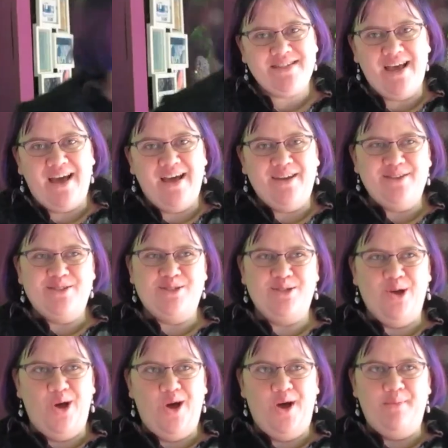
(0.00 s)
my dad
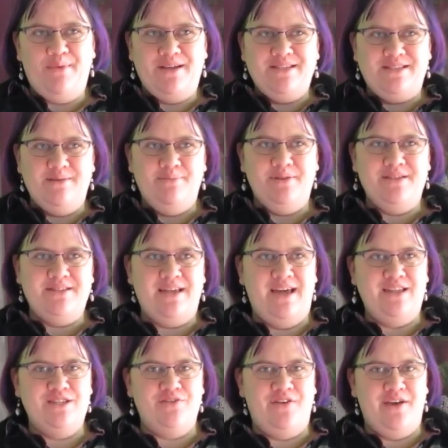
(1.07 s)
saw my Simply
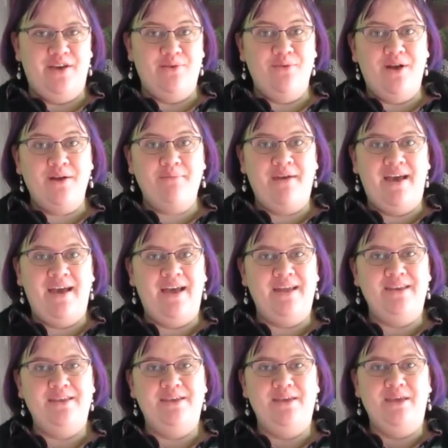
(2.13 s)
Satisfying rug mat
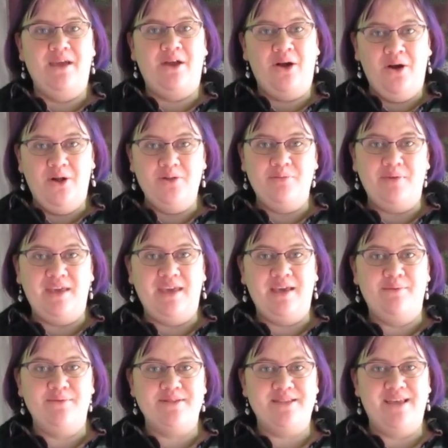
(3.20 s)
and he called me
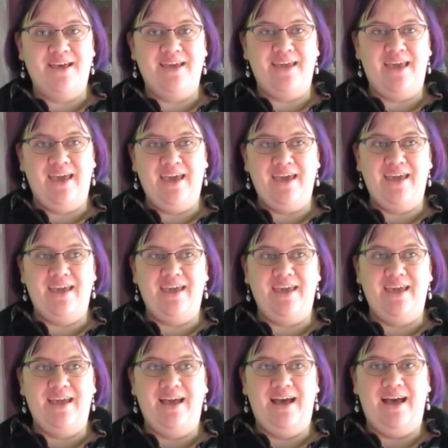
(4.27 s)
and was like,
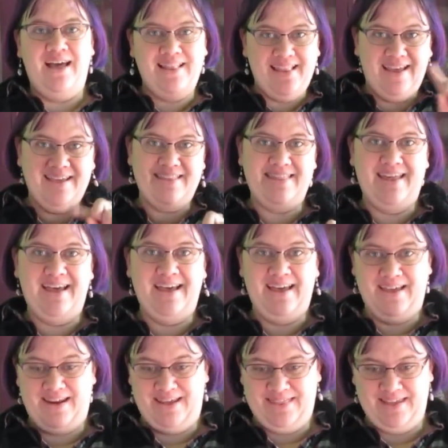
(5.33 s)
hey, I like that
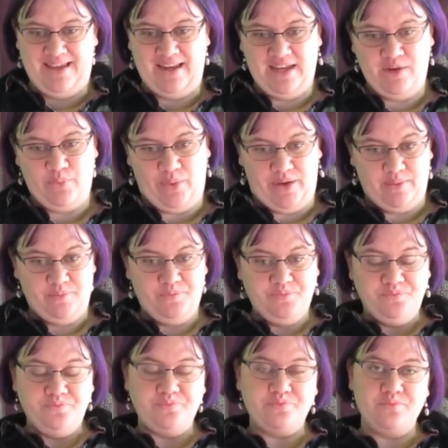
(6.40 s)
and I think I need one.
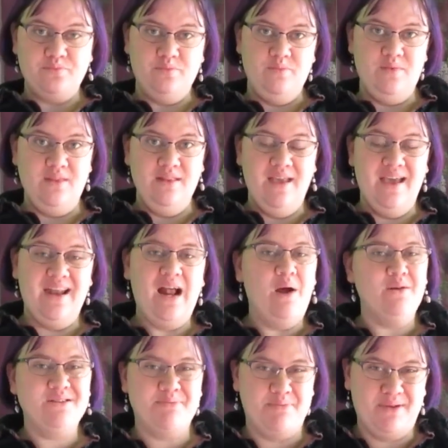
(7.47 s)
And I
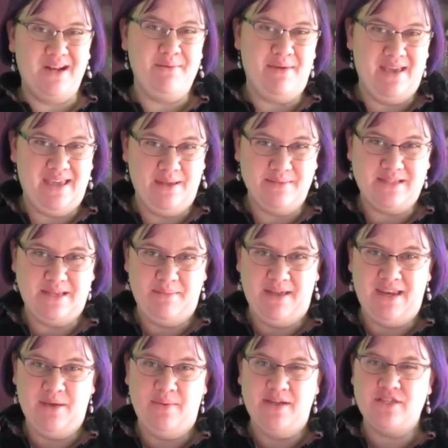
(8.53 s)
was gonna make him some
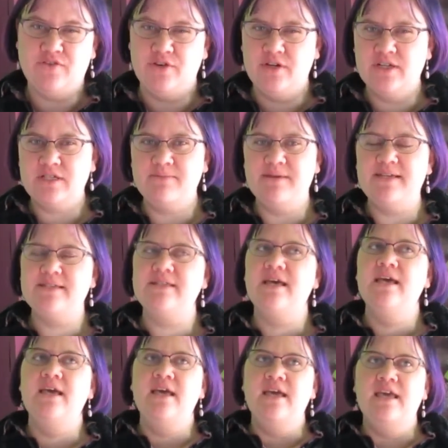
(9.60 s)
anyways for Christmas
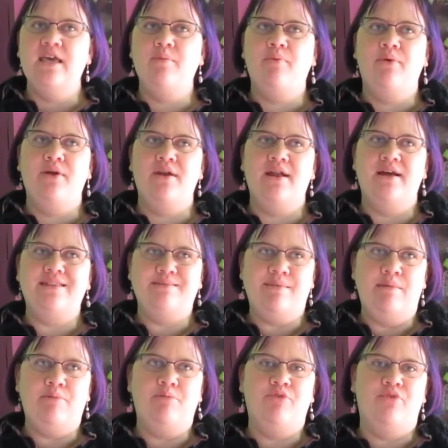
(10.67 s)
he pointed out that
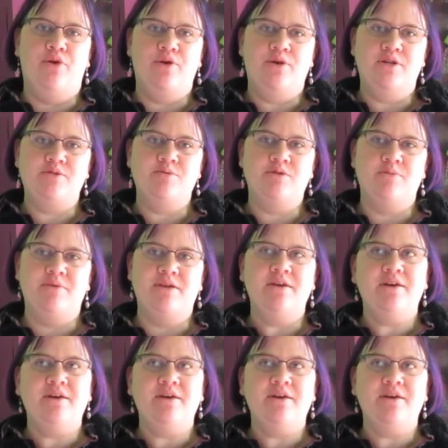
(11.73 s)
maybe before Christmas would be